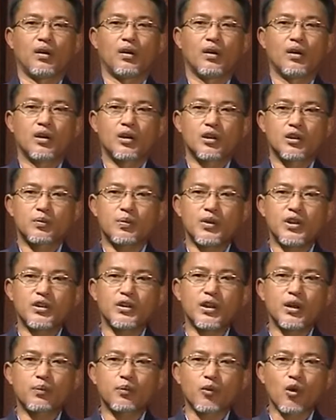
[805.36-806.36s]

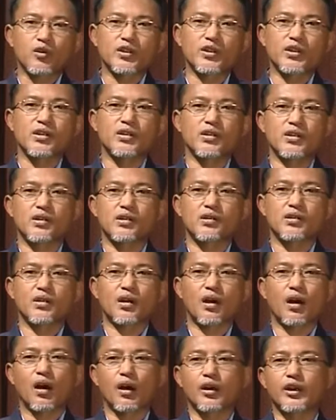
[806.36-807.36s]
special procedures
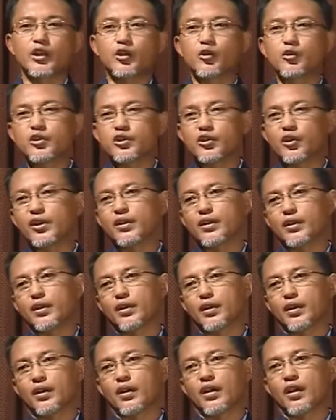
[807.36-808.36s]
are usually
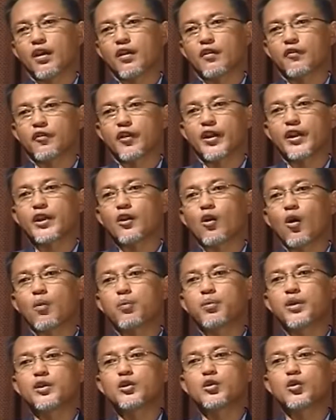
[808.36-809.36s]
very
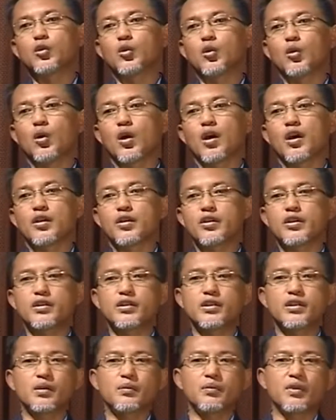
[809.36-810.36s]
open to
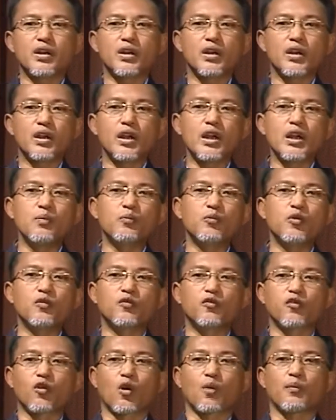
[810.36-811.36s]
receiving input
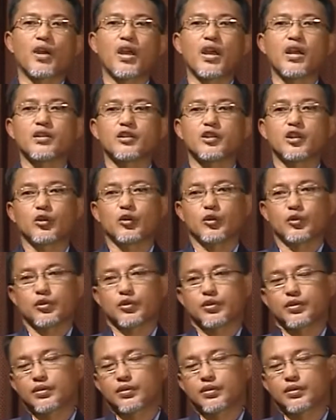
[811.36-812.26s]
from NGOs.